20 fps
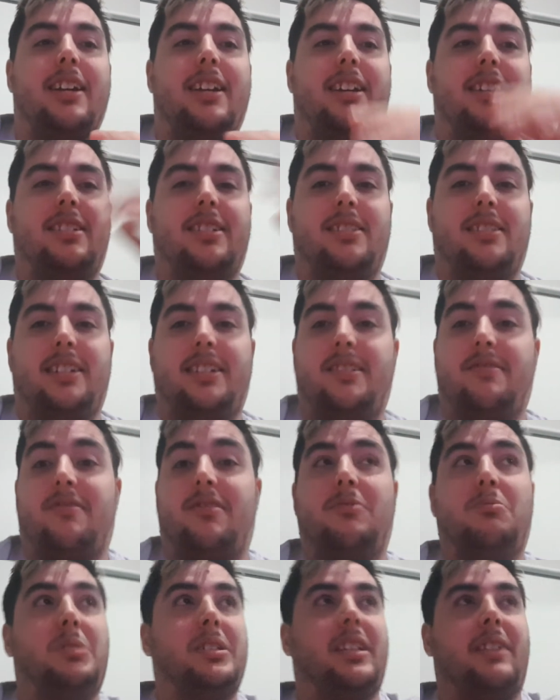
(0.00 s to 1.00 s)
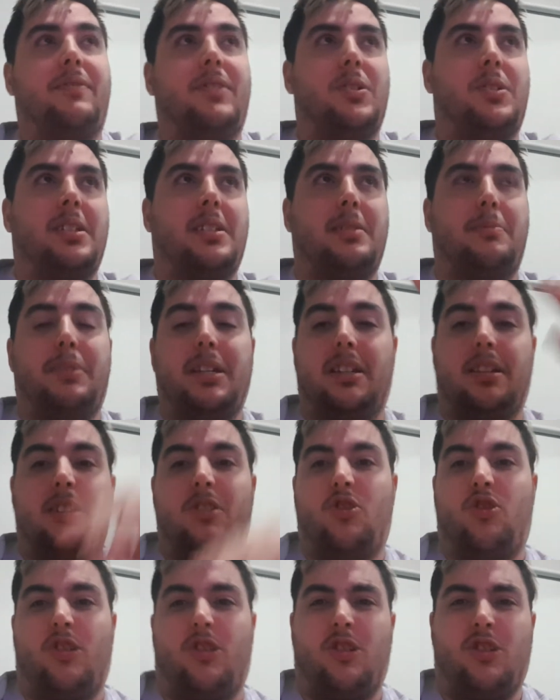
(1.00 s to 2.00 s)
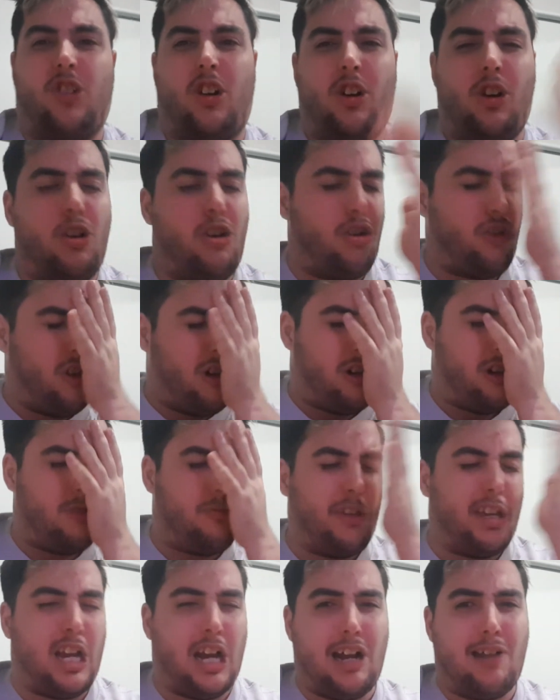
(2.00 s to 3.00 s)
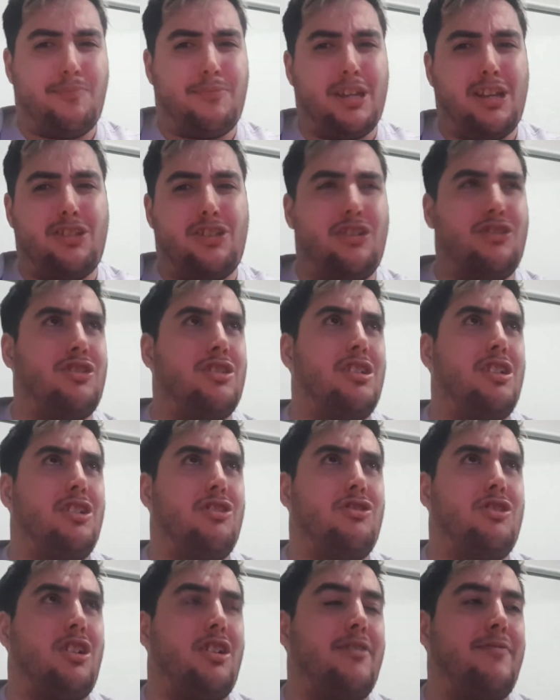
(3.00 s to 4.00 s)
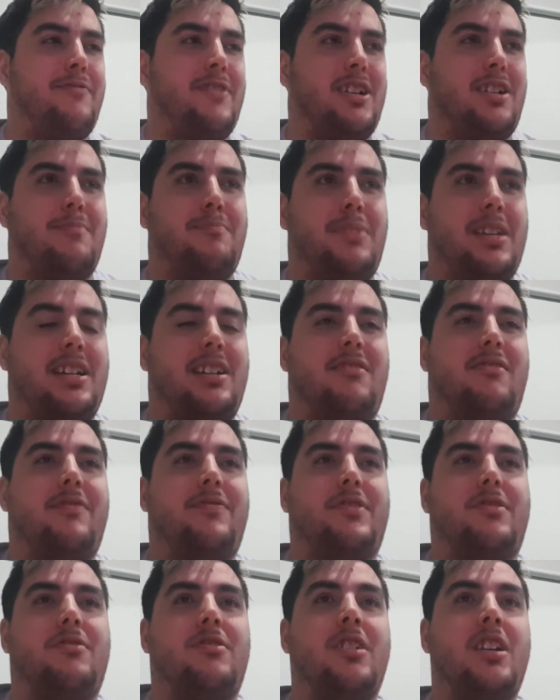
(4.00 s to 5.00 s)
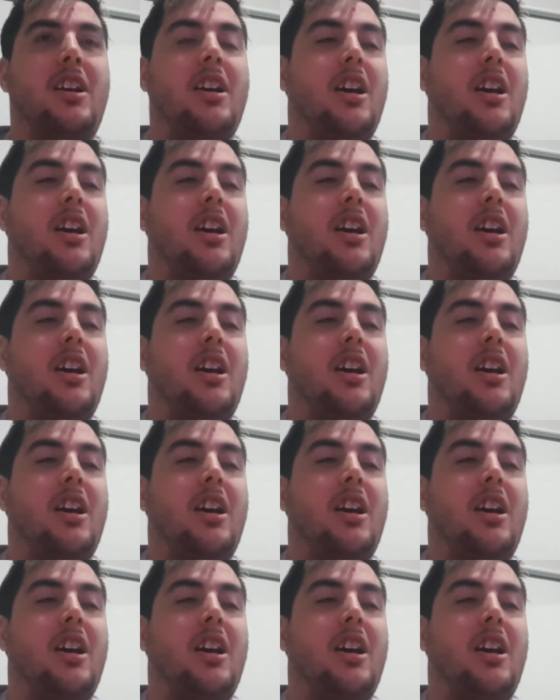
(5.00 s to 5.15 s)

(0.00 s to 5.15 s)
And then later on, when they're versing the big Indra crunch, oh god, we can't beat this thing, it's so fucking powerful.